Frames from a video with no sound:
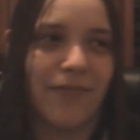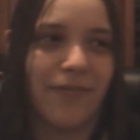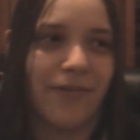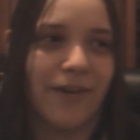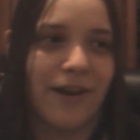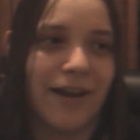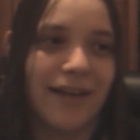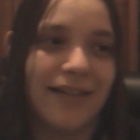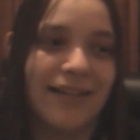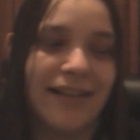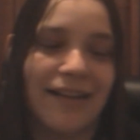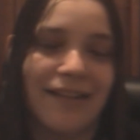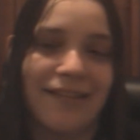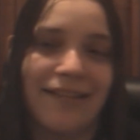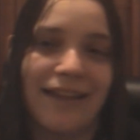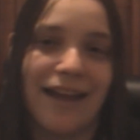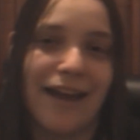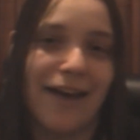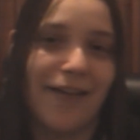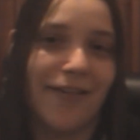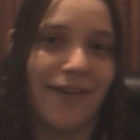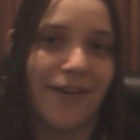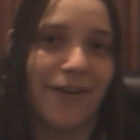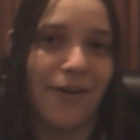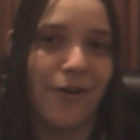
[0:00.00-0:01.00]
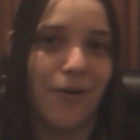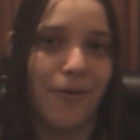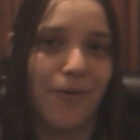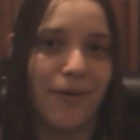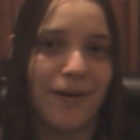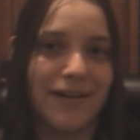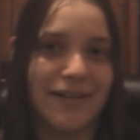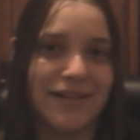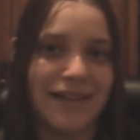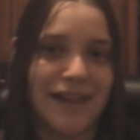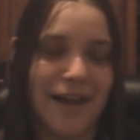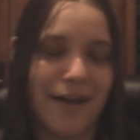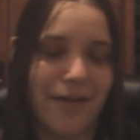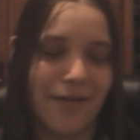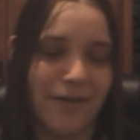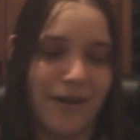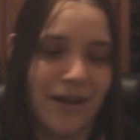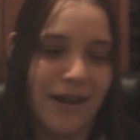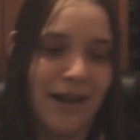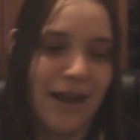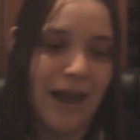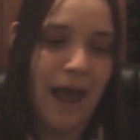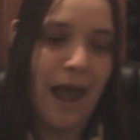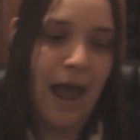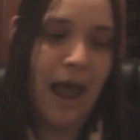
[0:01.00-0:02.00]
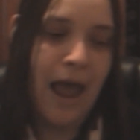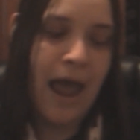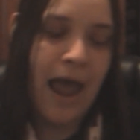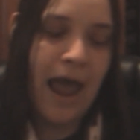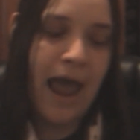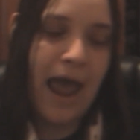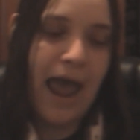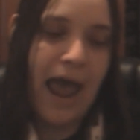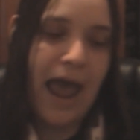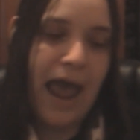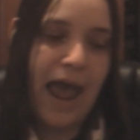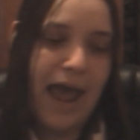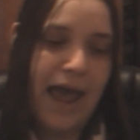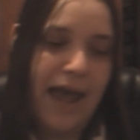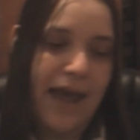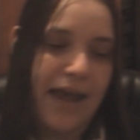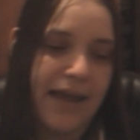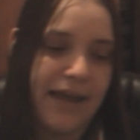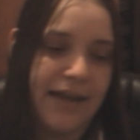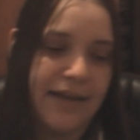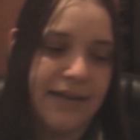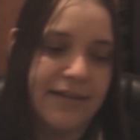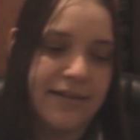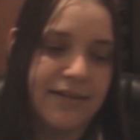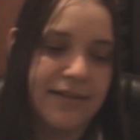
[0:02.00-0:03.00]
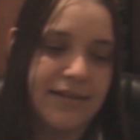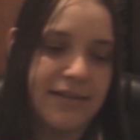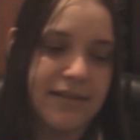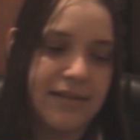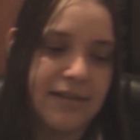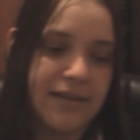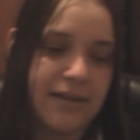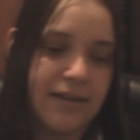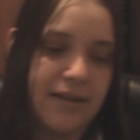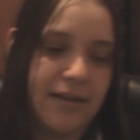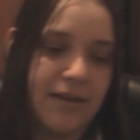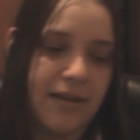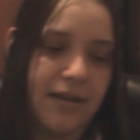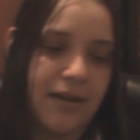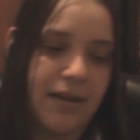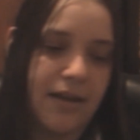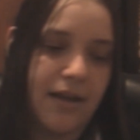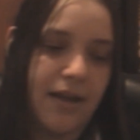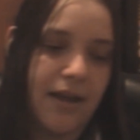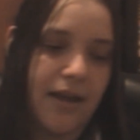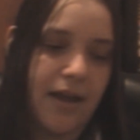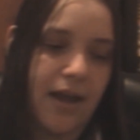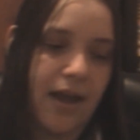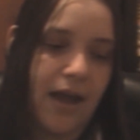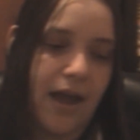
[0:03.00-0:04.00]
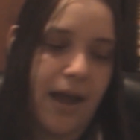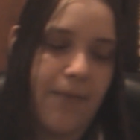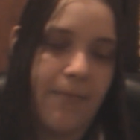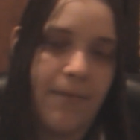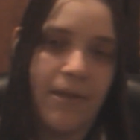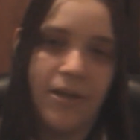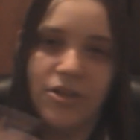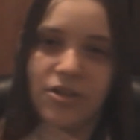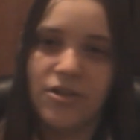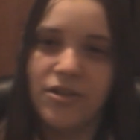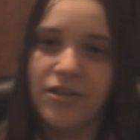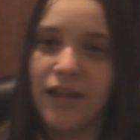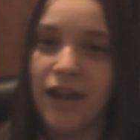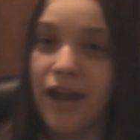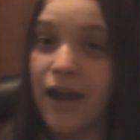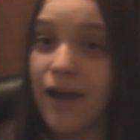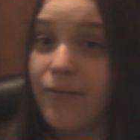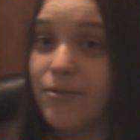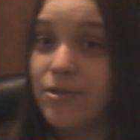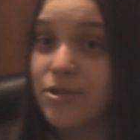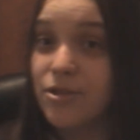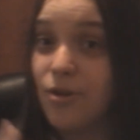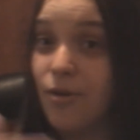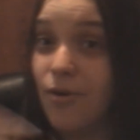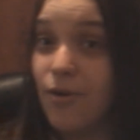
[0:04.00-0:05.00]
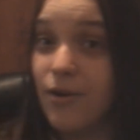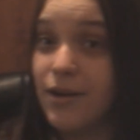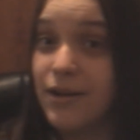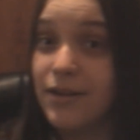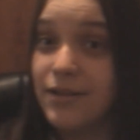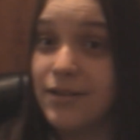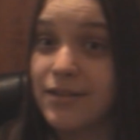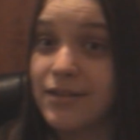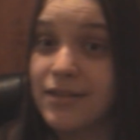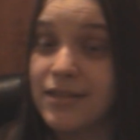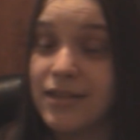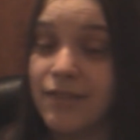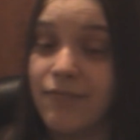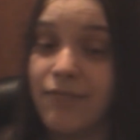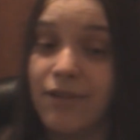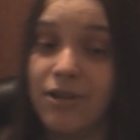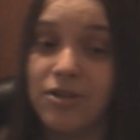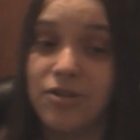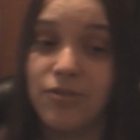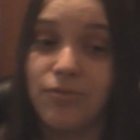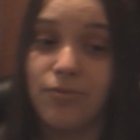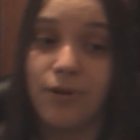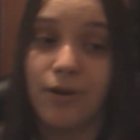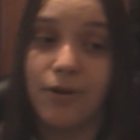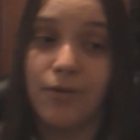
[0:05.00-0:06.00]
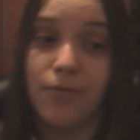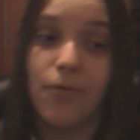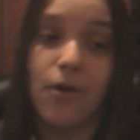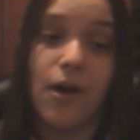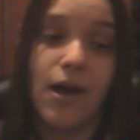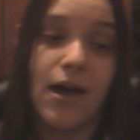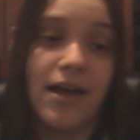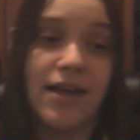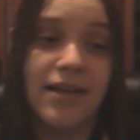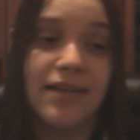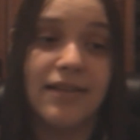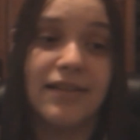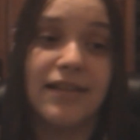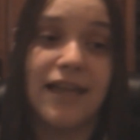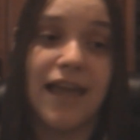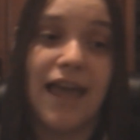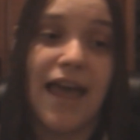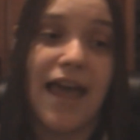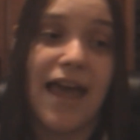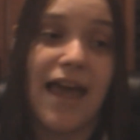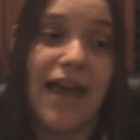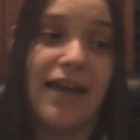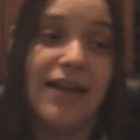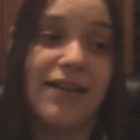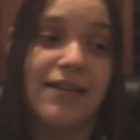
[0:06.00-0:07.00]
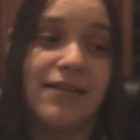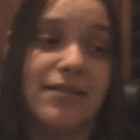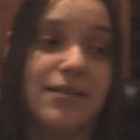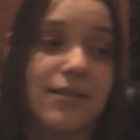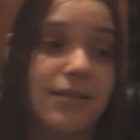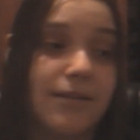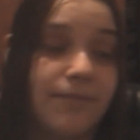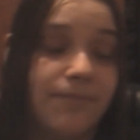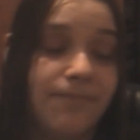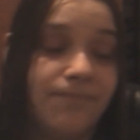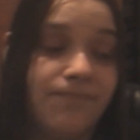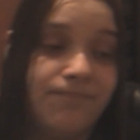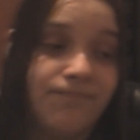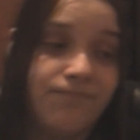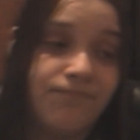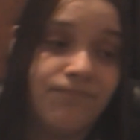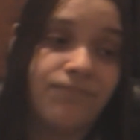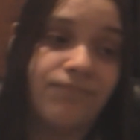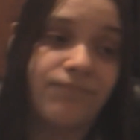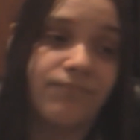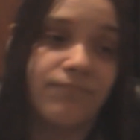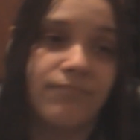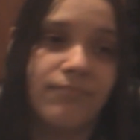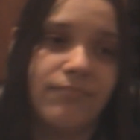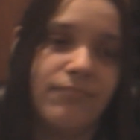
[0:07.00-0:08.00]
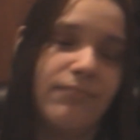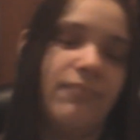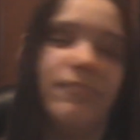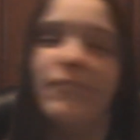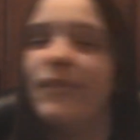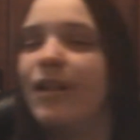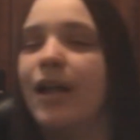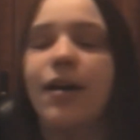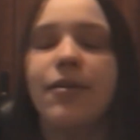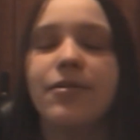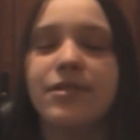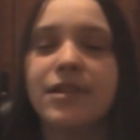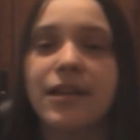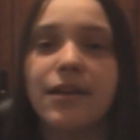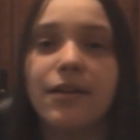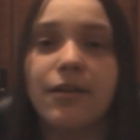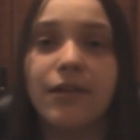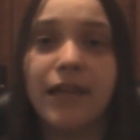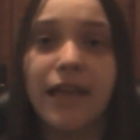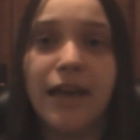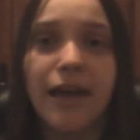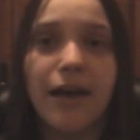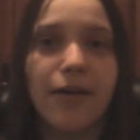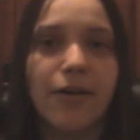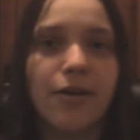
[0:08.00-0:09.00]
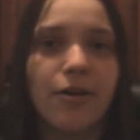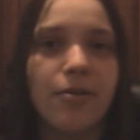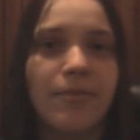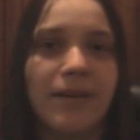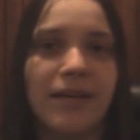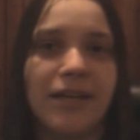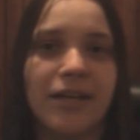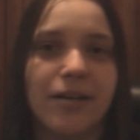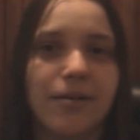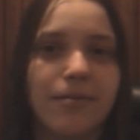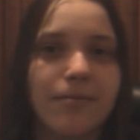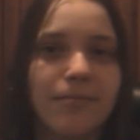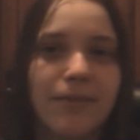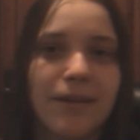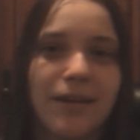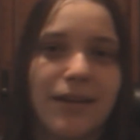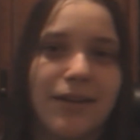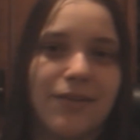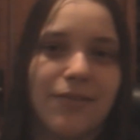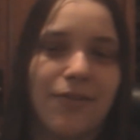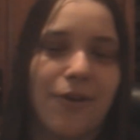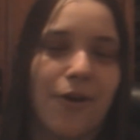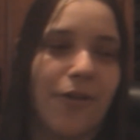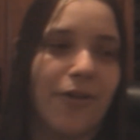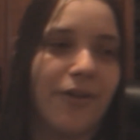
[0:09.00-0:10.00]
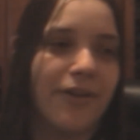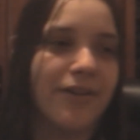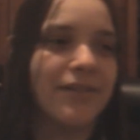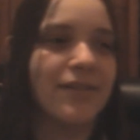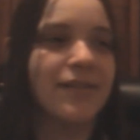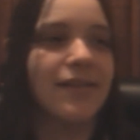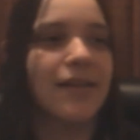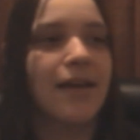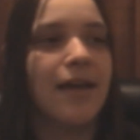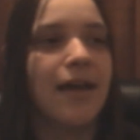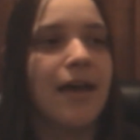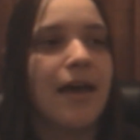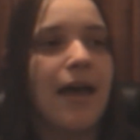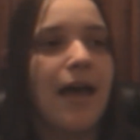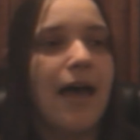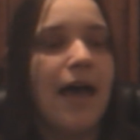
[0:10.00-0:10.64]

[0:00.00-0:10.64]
I forgot exactly how that all went down. And I mentioned that I was going to the convention where he was, and I was like, yeah, I'll go meet him and all this.